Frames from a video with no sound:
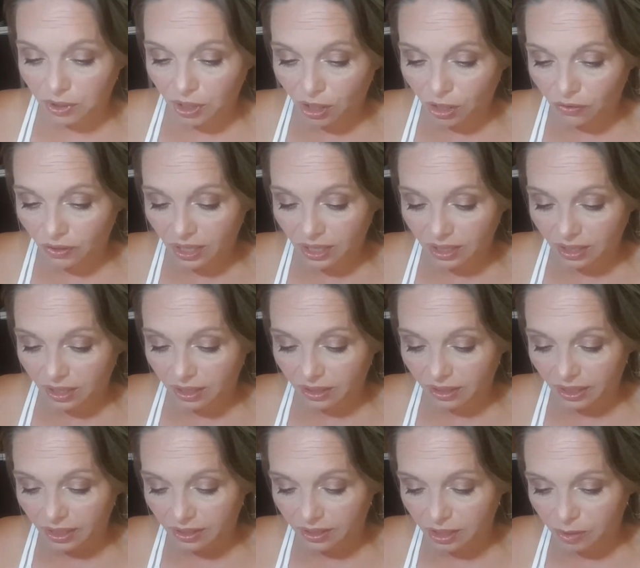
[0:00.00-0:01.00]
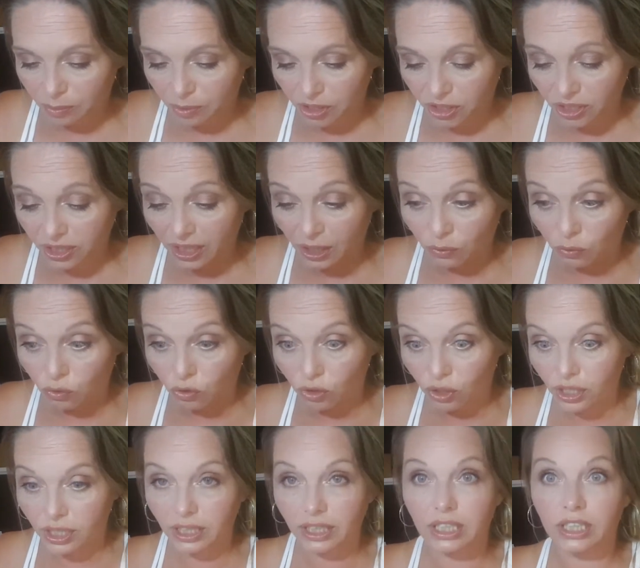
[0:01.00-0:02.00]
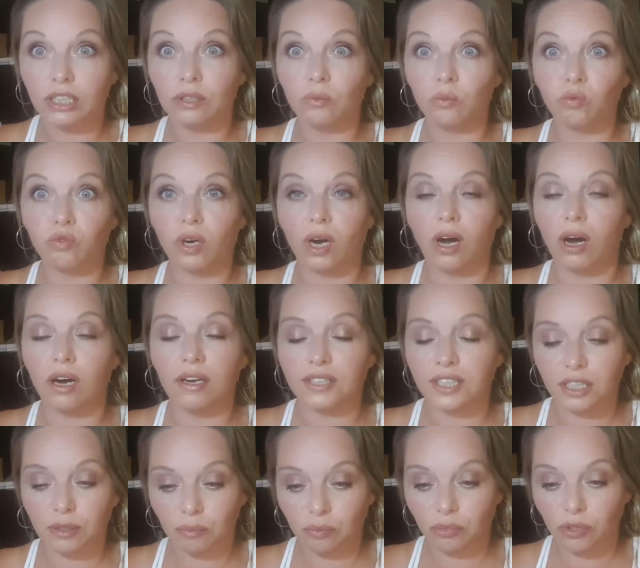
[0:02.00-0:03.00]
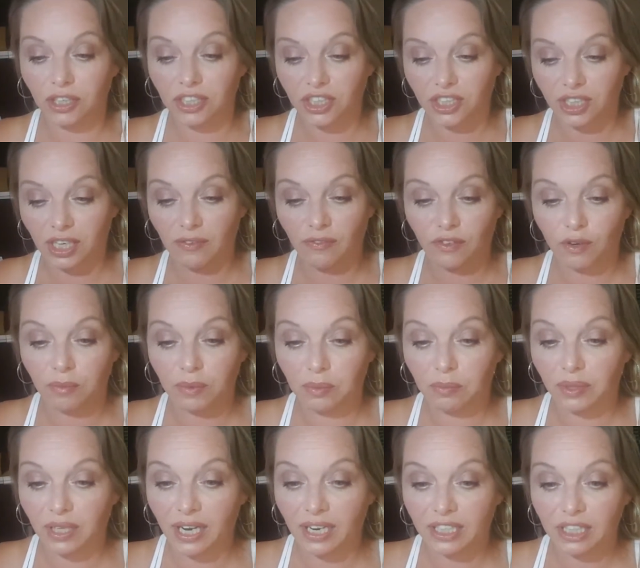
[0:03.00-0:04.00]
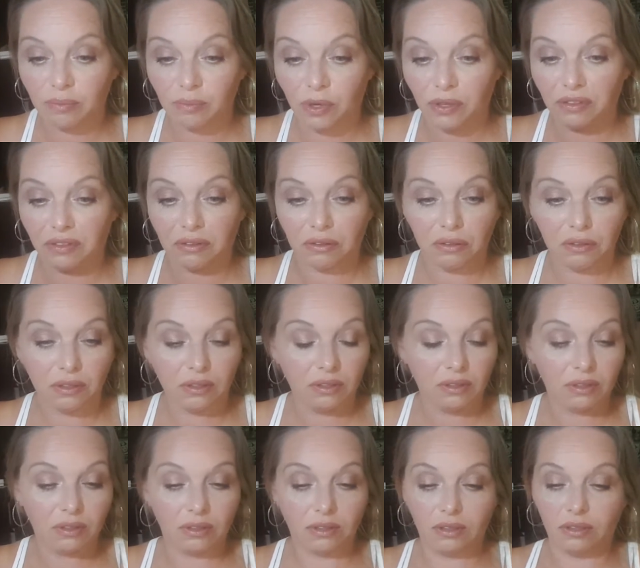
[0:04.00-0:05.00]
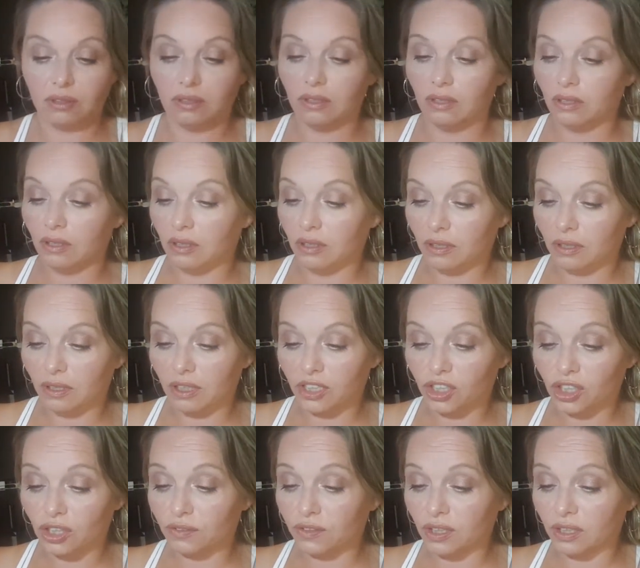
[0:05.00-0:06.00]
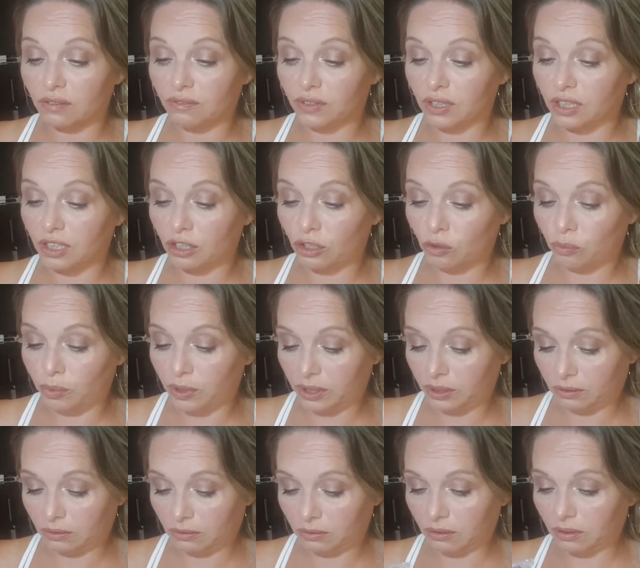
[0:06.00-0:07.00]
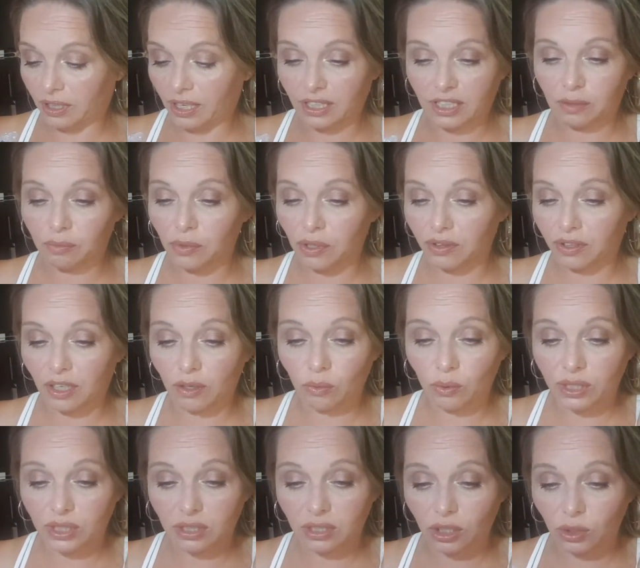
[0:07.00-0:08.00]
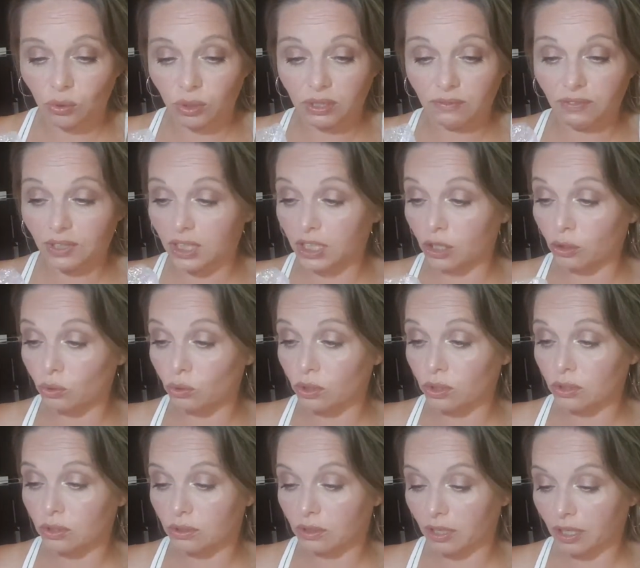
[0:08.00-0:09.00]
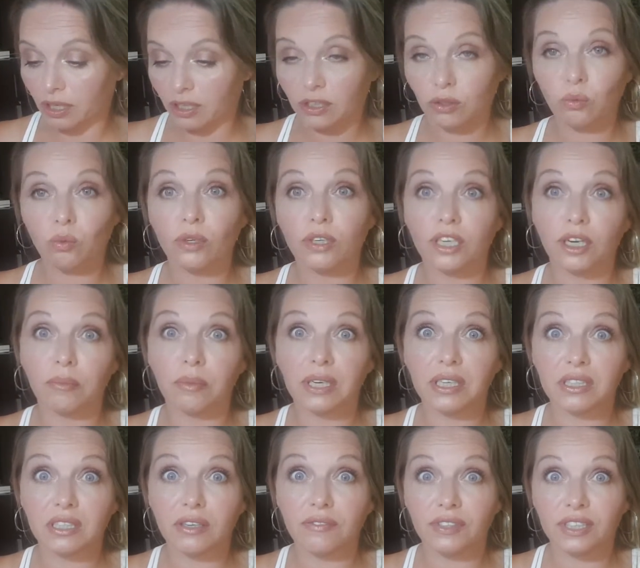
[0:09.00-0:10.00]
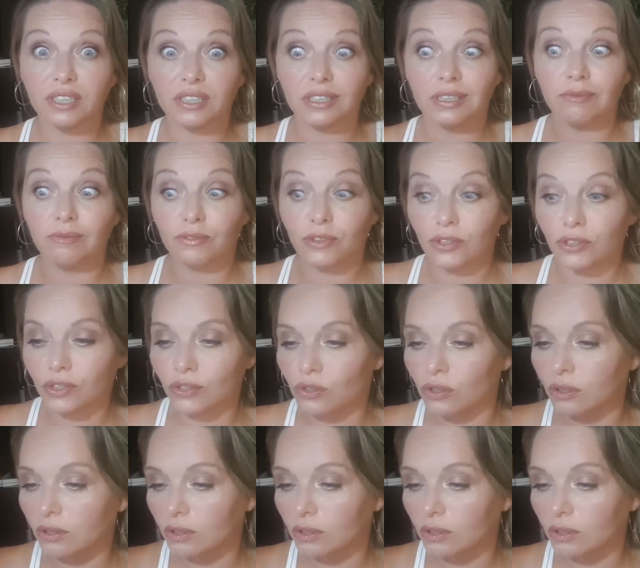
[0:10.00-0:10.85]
All right, I like this brush. I got a really awesome brush set from them last month. I should have done a video, but last month I wasn't doing videos. I had to work up my self-esteem first.